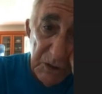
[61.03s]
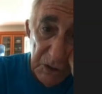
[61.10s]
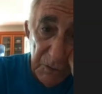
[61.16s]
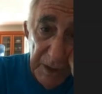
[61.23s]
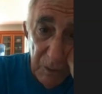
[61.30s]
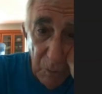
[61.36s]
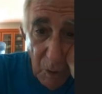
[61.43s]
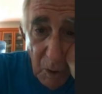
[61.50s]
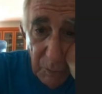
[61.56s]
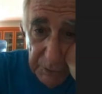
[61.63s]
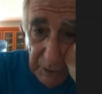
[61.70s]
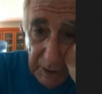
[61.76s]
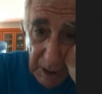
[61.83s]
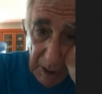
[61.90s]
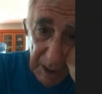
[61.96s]
So they were
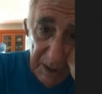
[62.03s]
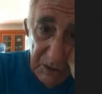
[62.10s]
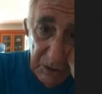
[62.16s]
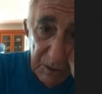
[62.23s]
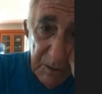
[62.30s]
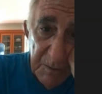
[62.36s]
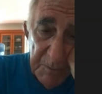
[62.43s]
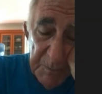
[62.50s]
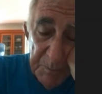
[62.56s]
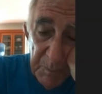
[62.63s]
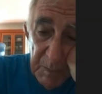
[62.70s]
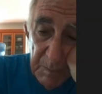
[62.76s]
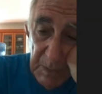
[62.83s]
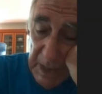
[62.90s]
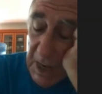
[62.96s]
older guys.
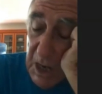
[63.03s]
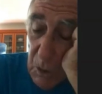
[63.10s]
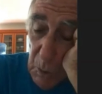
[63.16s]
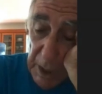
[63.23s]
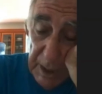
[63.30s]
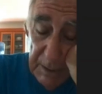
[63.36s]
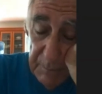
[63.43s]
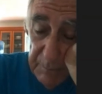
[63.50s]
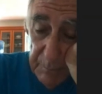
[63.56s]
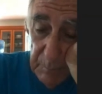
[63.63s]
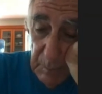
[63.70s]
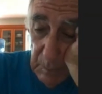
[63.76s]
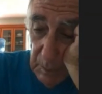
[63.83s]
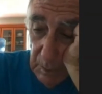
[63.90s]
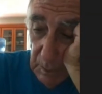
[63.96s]
Anyway,
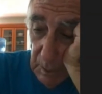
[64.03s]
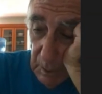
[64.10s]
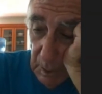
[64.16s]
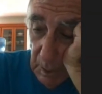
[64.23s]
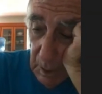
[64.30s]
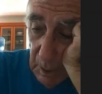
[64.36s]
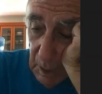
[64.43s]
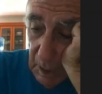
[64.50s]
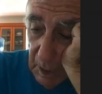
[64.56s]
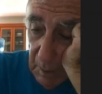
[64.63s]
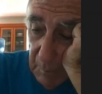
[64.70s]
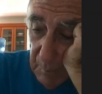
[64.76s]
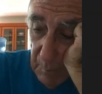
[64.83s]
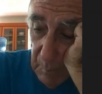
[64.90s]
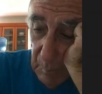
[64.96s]

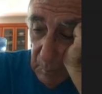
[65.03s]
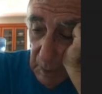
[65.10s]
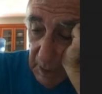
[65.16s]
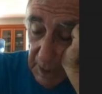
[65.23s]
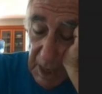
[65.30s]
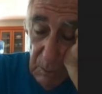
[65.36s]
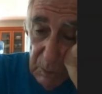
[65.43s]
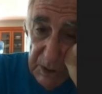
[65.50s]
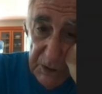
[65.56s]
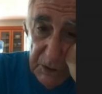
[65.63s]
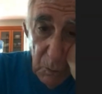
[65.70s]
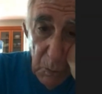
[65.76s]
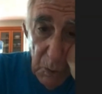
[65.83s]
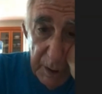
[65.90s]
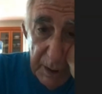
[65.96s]
um, and I was
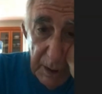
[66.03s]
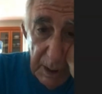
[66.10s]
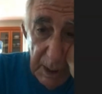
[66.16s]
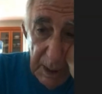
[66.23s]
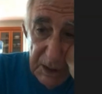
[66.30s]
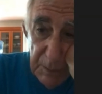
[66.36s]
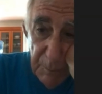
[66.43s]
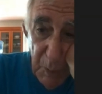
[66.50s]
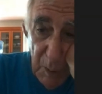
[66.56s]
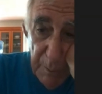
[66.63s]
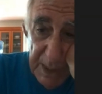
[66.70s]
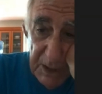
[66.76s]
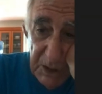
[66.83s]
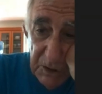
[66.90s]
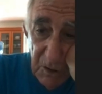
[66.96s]
still working as a
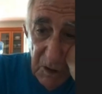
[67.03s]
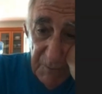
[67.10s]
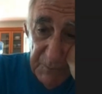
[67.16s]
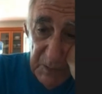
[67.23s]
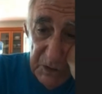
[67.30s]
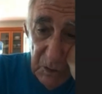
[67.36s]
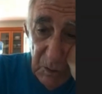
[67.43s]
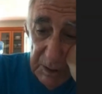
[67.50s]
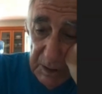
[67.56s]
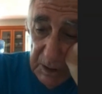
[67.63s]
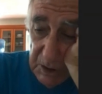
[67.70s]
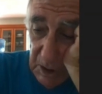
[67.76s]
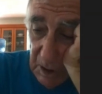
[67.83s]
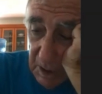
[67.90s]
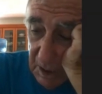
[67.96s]
probation officer at the
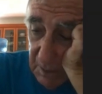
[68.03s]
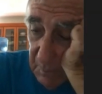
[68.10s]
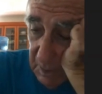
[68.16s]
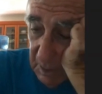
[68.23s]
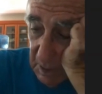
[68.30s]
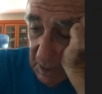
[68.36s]
time.